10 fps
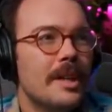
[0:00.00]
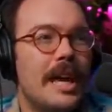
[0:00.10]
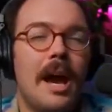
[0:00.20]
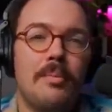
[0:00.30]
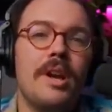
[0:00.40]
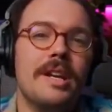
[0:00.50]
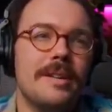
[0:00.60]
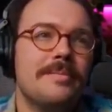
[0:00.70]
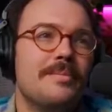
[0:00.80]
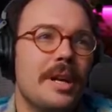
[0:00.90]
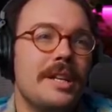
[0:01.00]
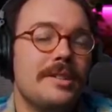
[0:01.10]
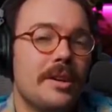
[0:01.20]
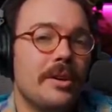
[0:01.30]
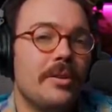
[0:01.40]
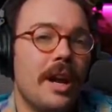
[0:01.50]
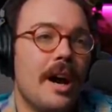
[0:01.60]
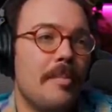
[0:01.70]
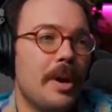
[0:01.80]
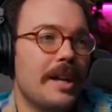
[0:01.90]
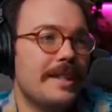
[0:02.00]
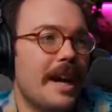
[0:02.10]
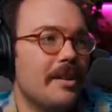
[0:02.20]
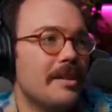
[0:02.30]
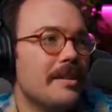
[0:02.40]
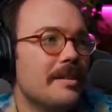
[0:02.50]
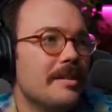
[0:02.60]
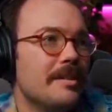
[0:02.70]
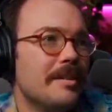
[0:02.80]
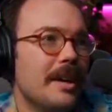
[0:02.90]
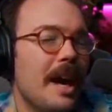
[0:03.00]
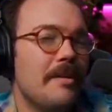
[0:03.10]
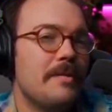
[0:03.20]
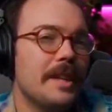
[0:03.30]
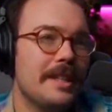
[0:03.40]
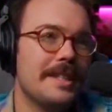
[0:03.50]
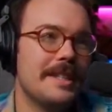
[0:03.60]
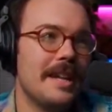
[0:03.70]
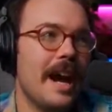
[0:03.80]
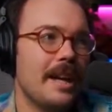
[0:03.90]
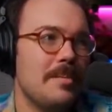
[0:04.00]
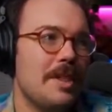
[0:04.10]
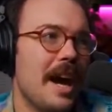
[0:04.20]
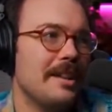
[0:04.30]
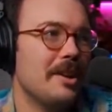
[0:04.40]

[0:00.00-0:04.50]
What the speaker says: Yeah, Brittany. Brittany is a great operatic sound. I have a feeling this is not going to be that,